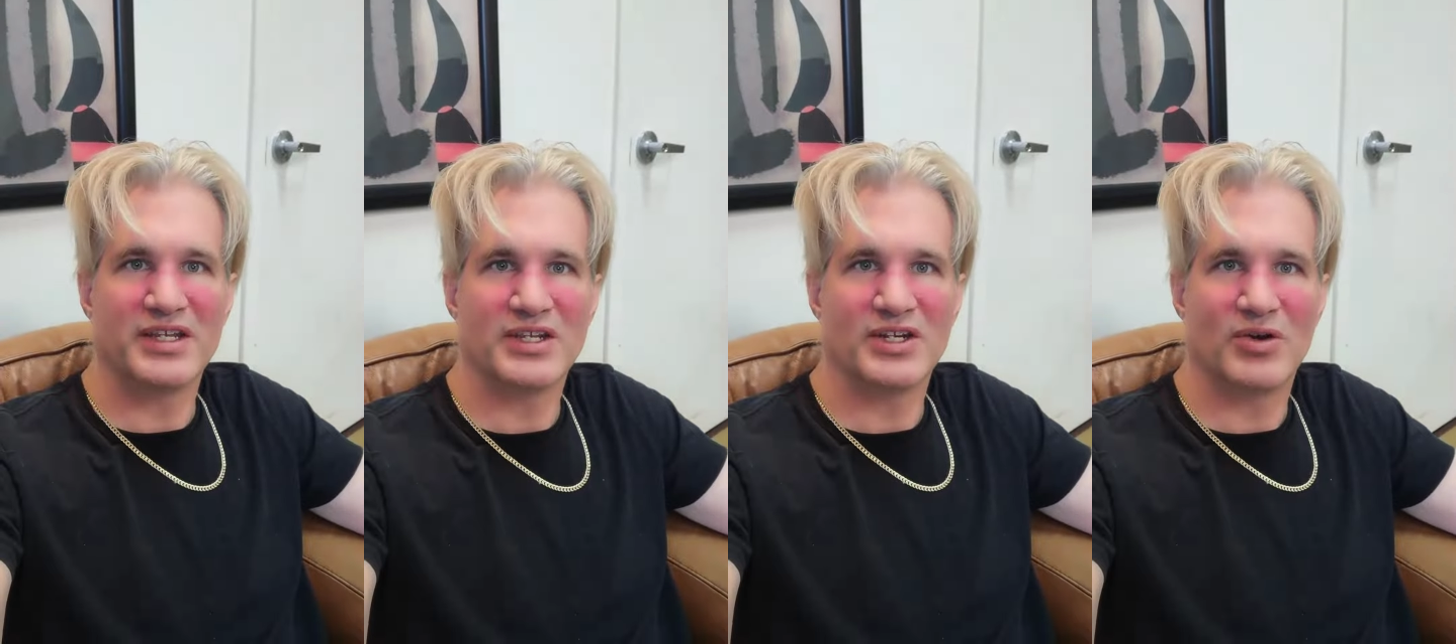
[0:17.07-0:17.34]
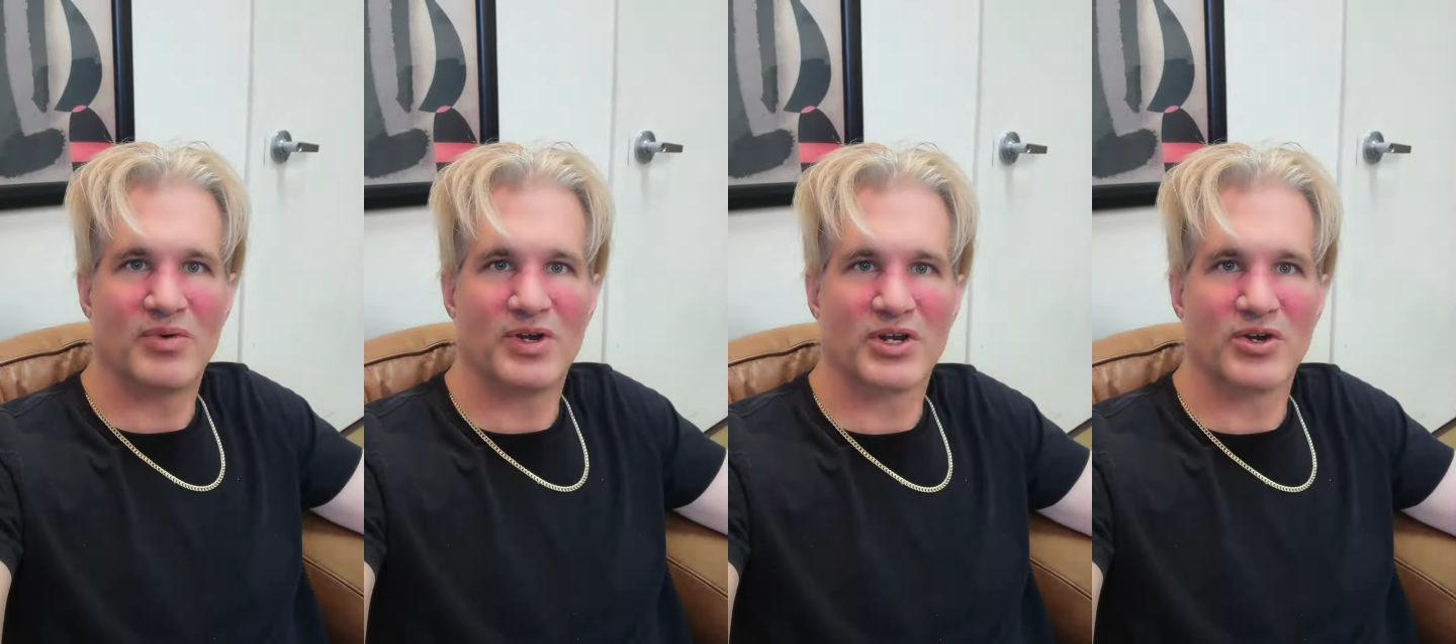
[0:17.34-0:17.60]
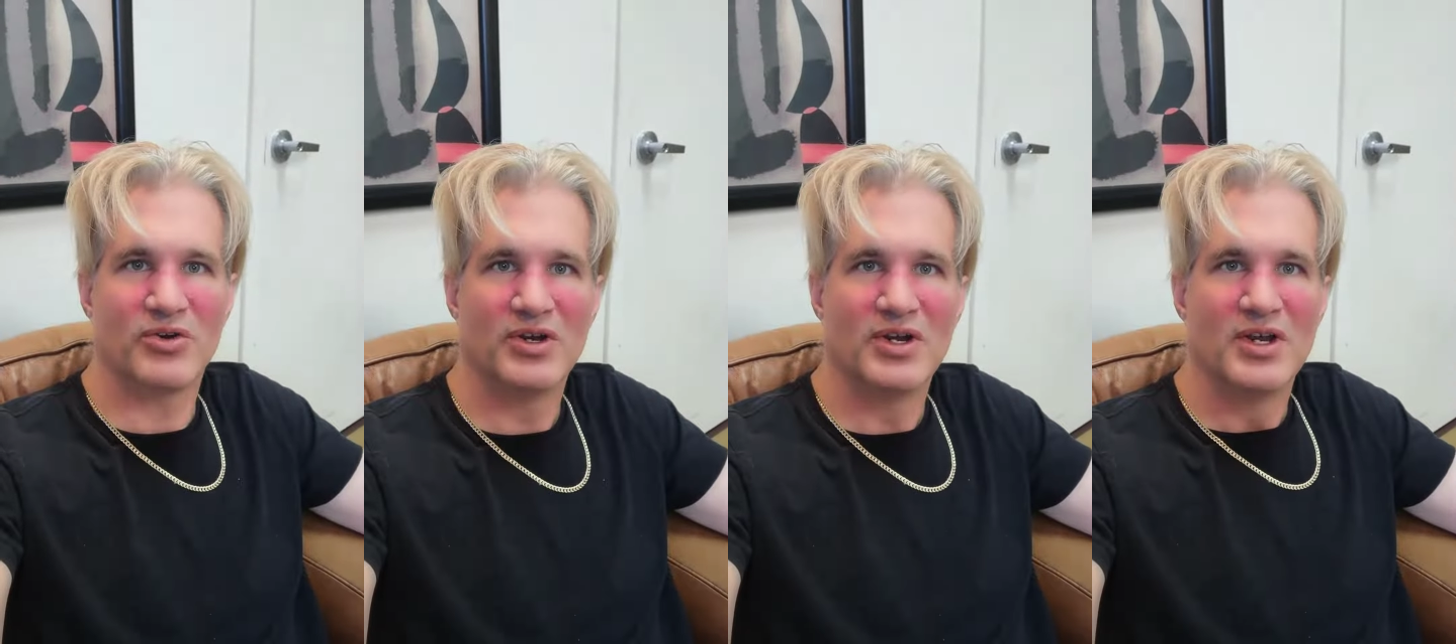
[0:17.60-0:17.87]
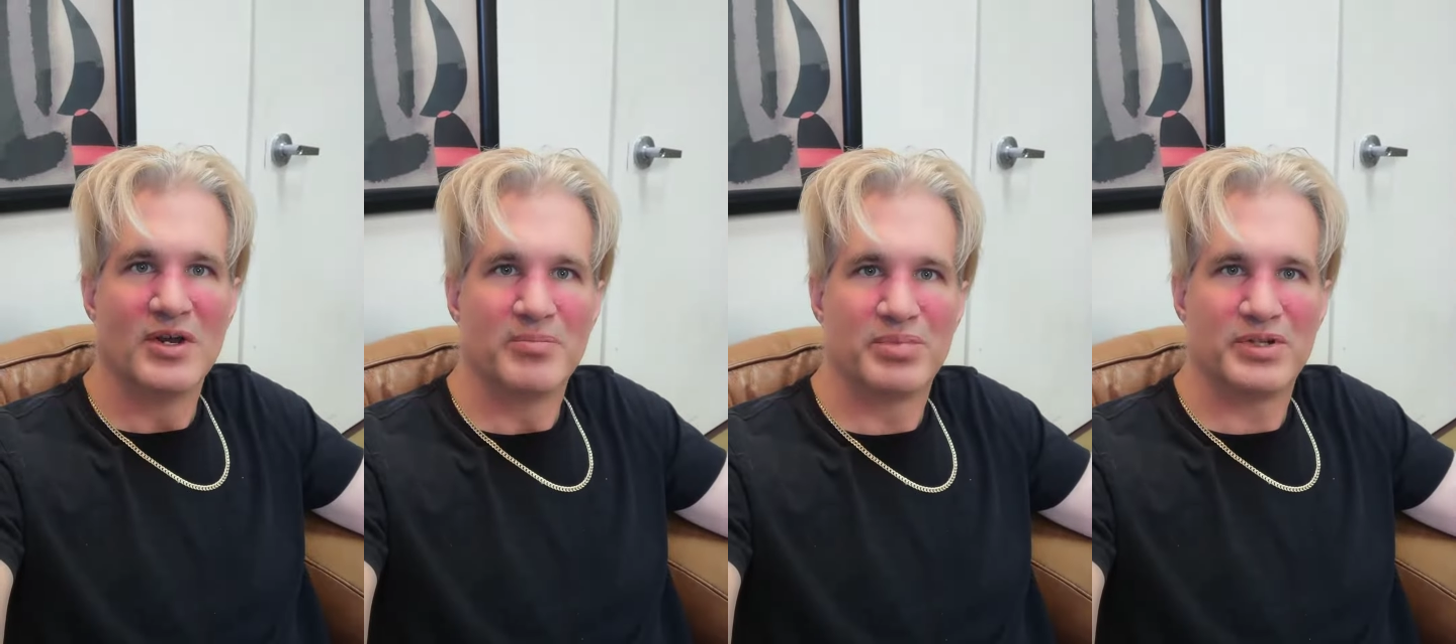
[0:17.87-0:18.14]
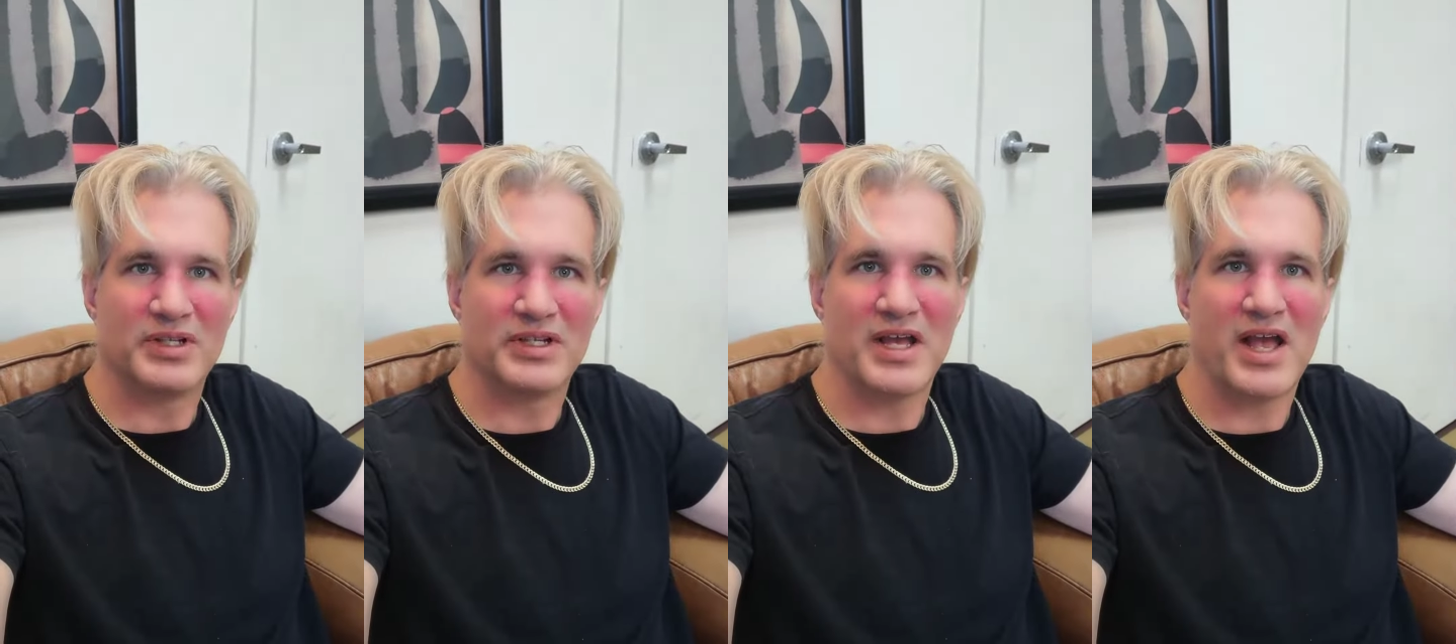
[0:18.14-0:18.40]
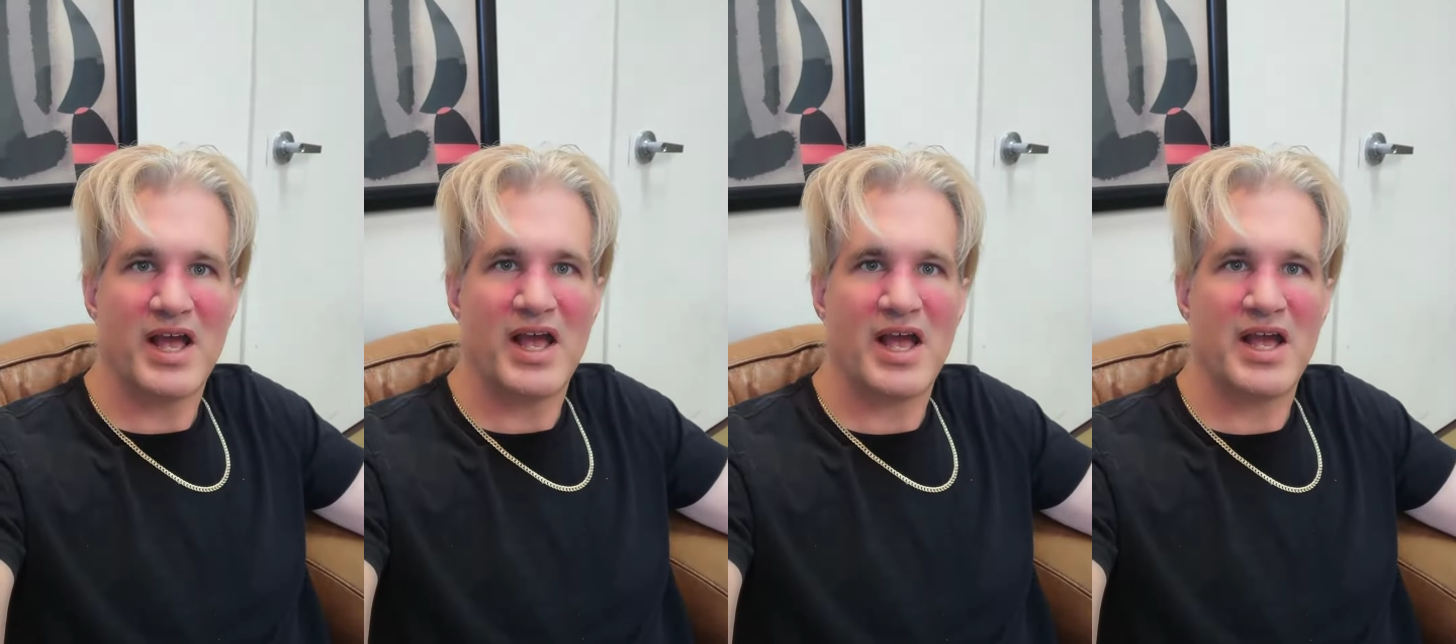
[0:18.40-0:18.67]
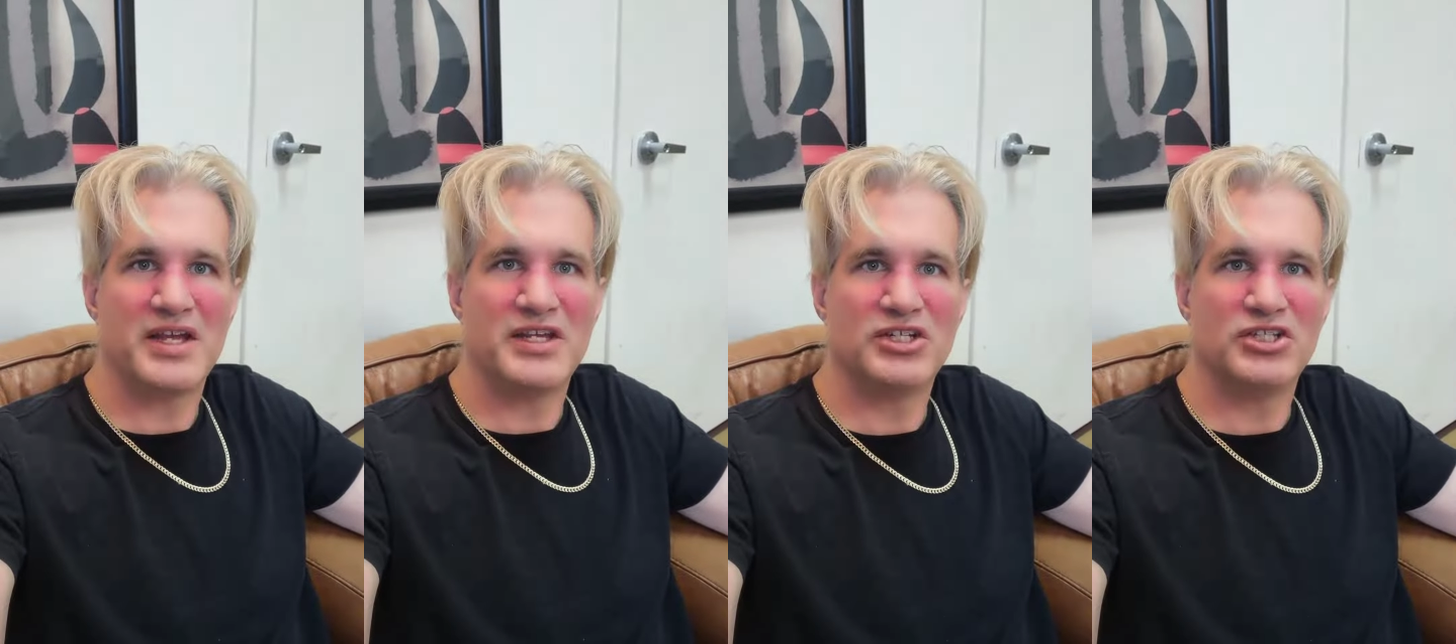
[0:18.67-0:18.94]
you don't want to go play